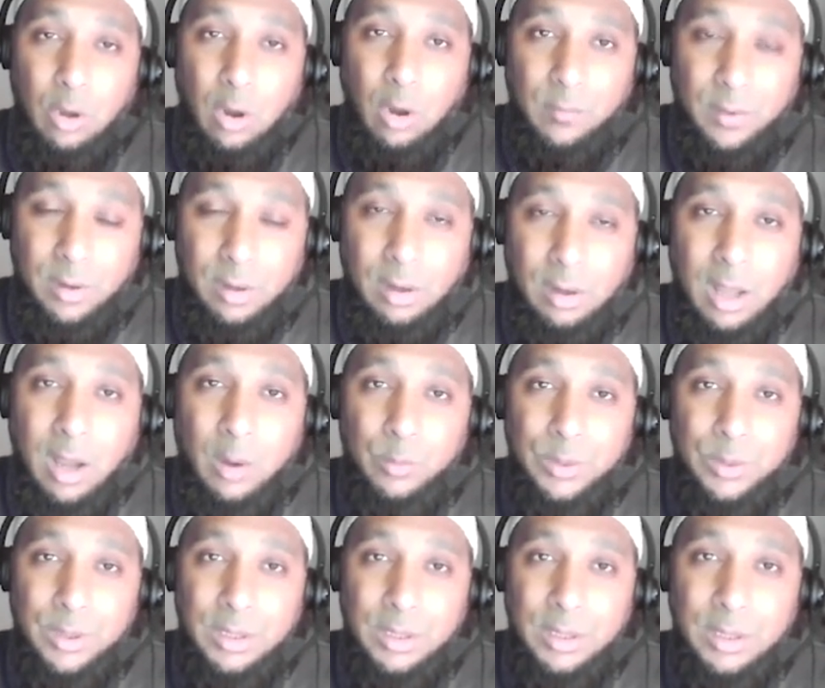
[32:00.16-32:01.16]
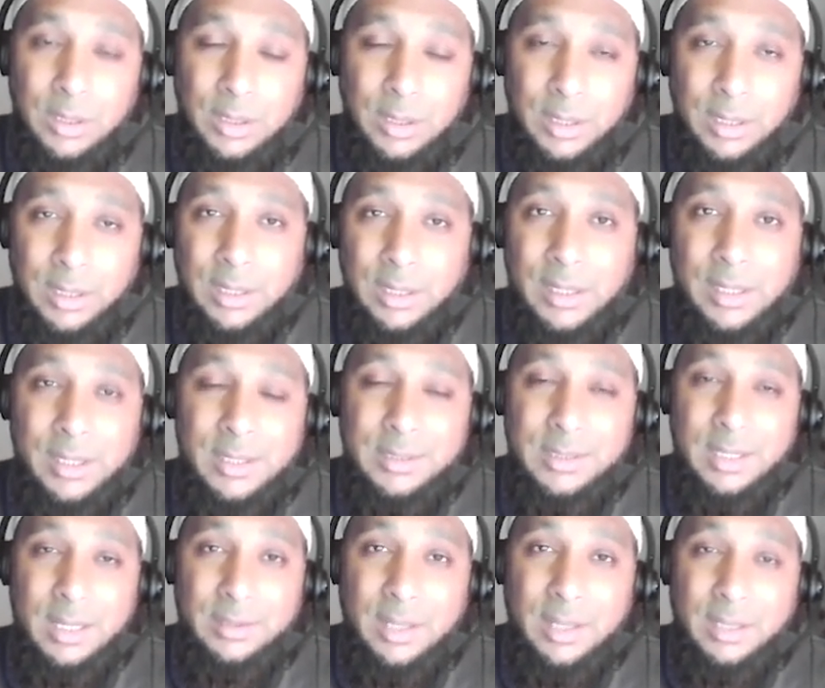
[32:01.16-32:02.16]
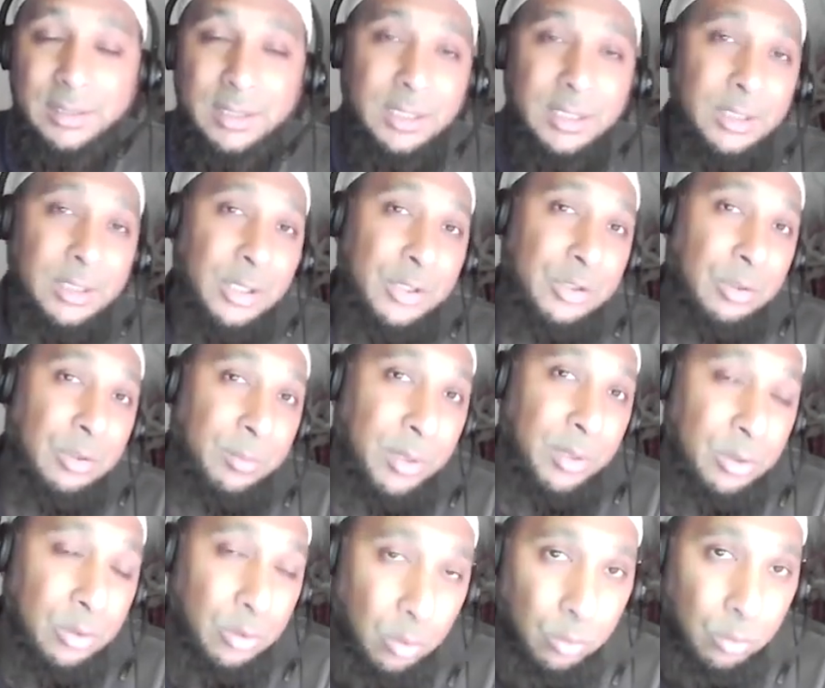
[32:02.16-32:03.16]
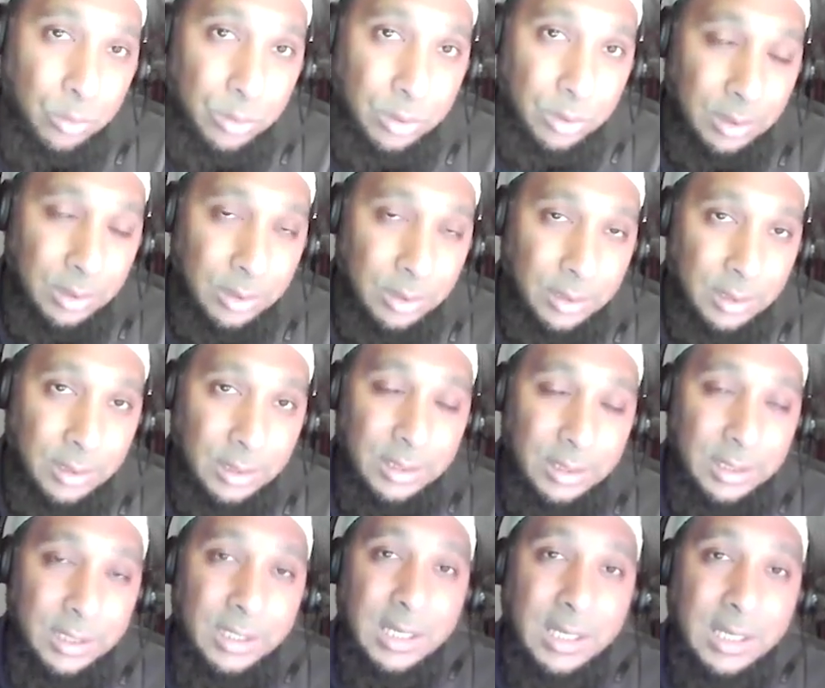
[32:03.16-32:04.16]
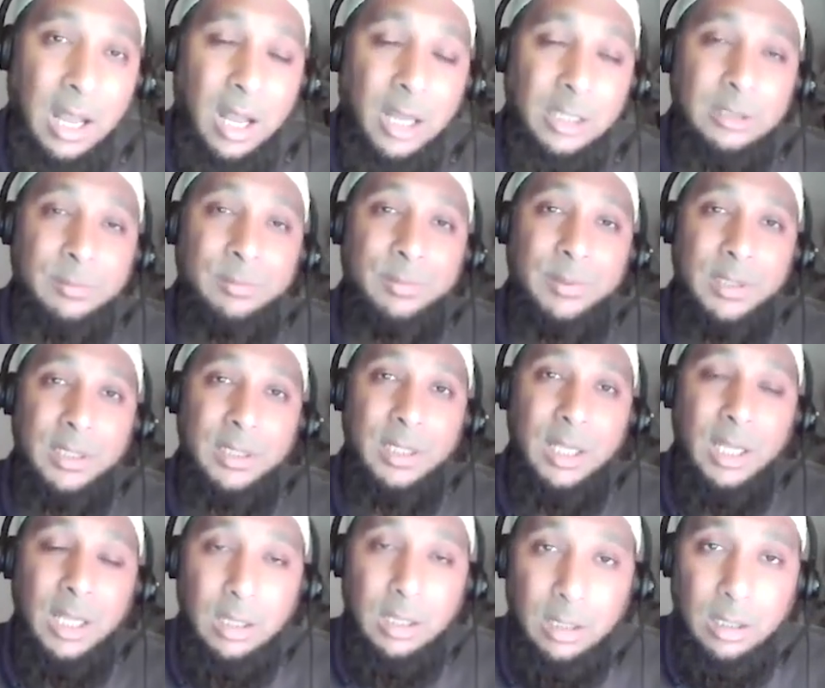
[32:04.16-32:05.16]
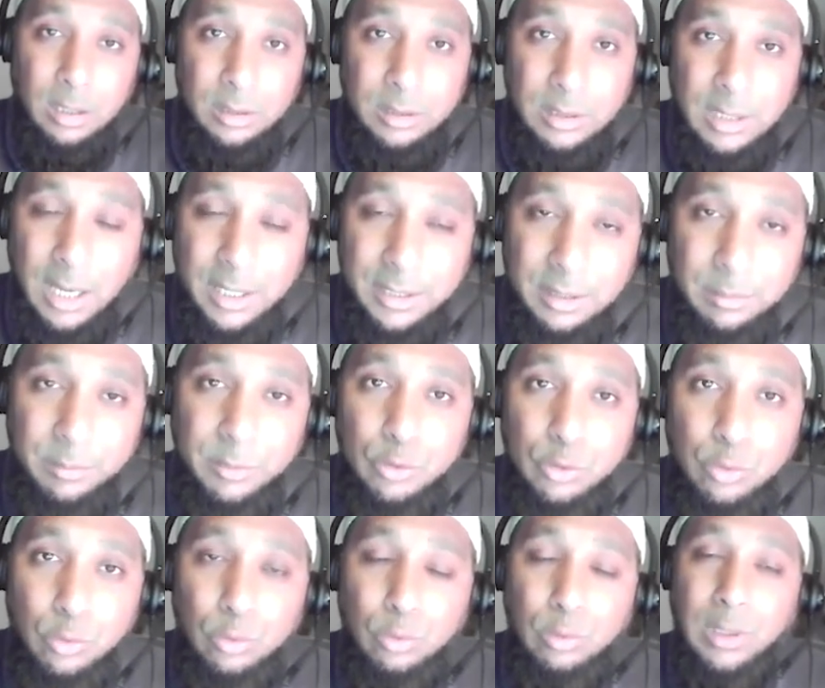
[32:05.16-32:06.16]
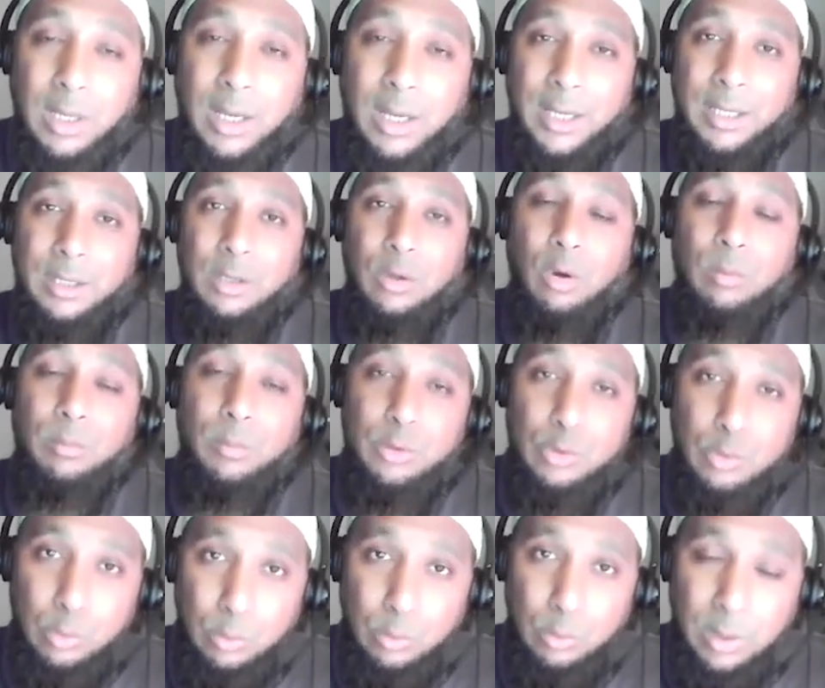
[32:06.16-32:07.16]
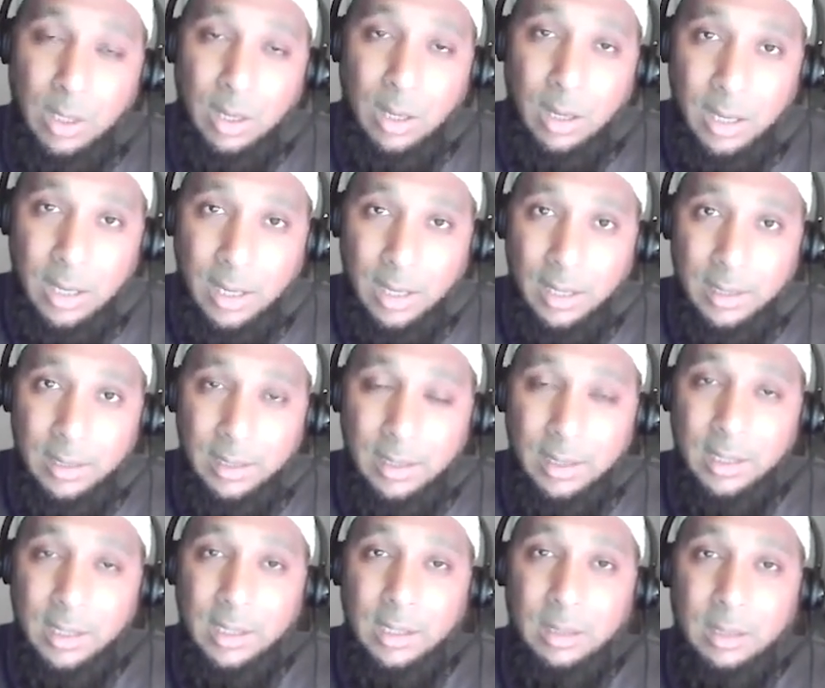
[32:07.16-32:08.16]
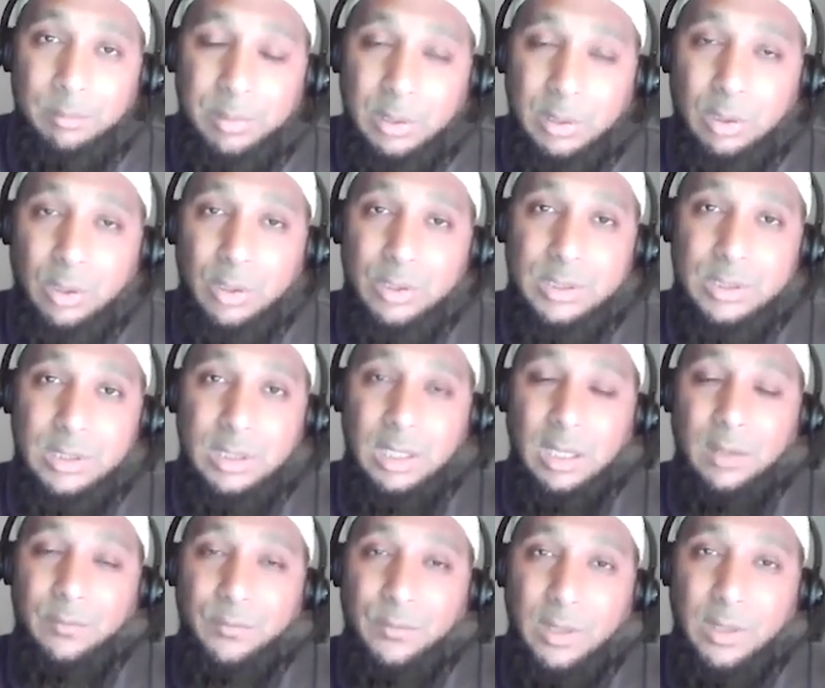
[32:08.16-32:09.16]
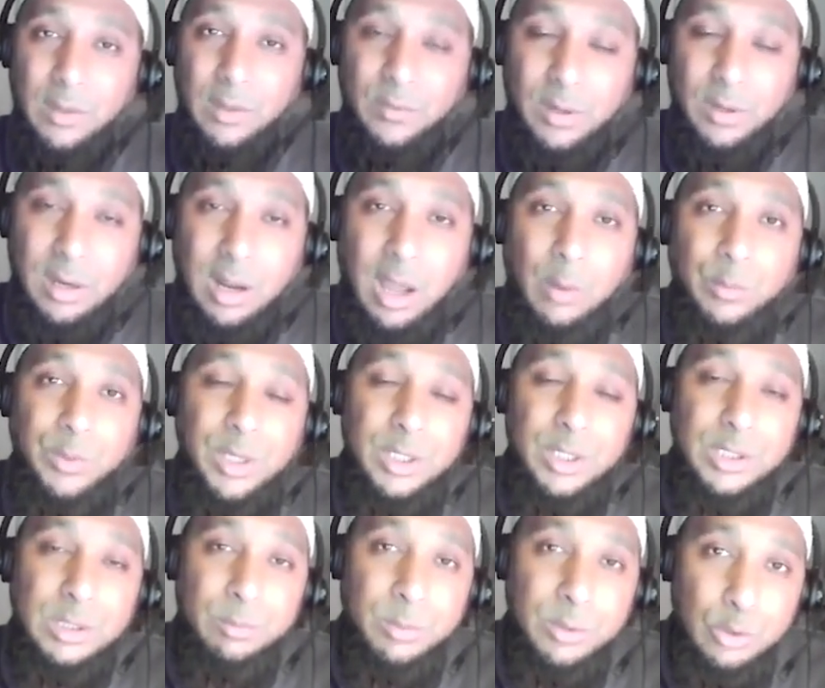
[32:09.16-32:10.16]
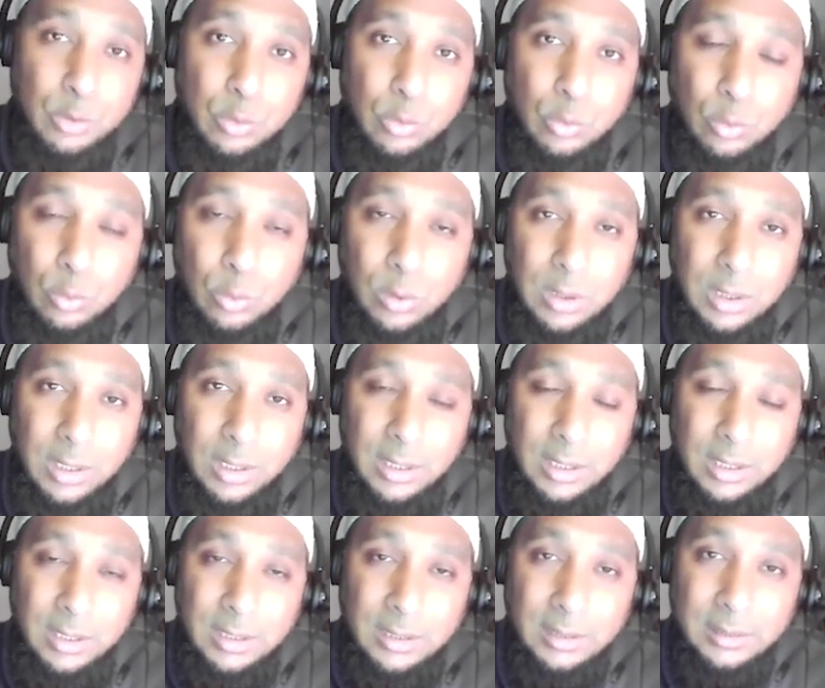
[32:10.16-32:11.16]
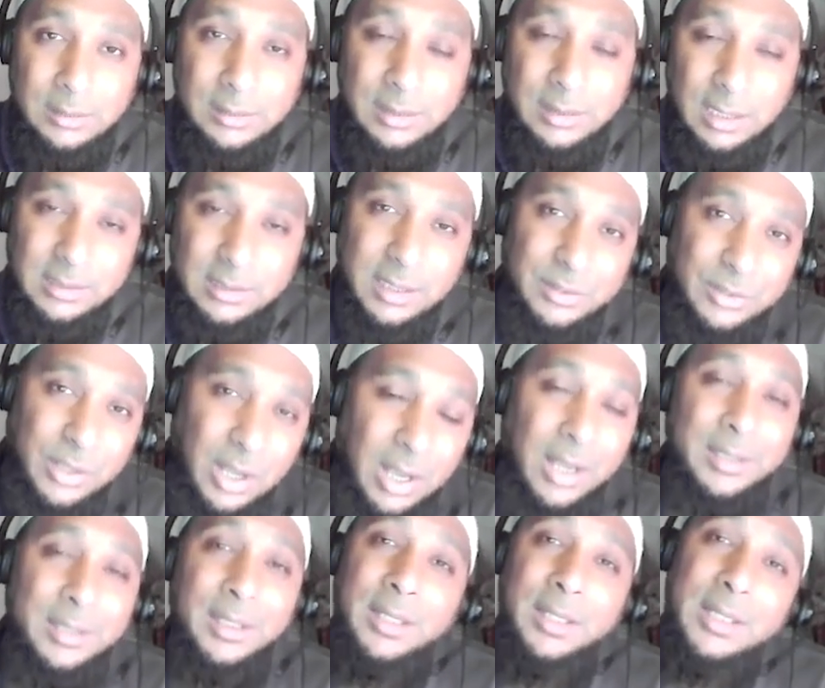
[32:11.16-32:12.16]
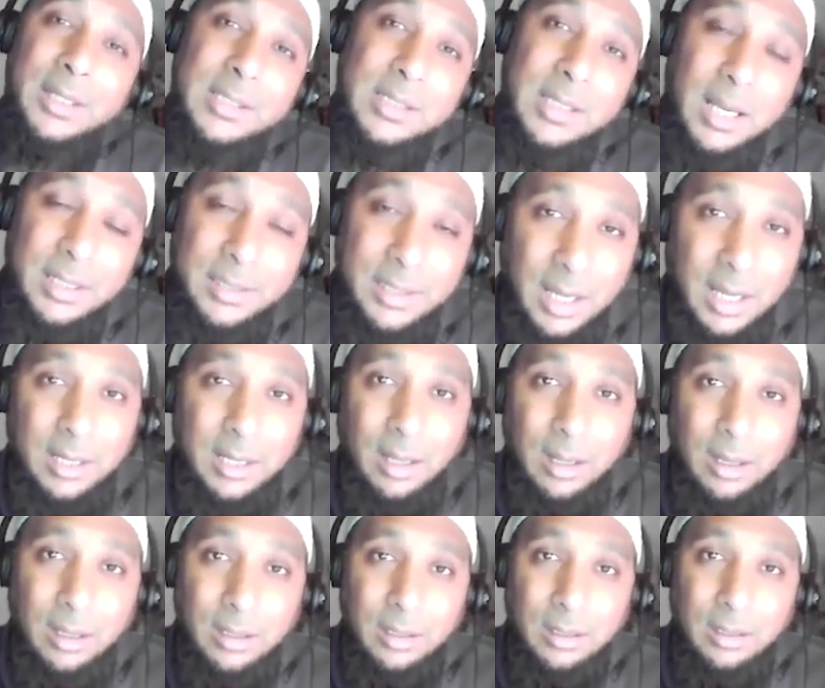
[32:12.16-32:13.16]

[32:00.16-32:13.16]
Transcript: of a rawi is that he needs to be known. He can't be neither majhulul ayn or majhulul hal, because if a rawi is majhul, that's a ta'an in his adala.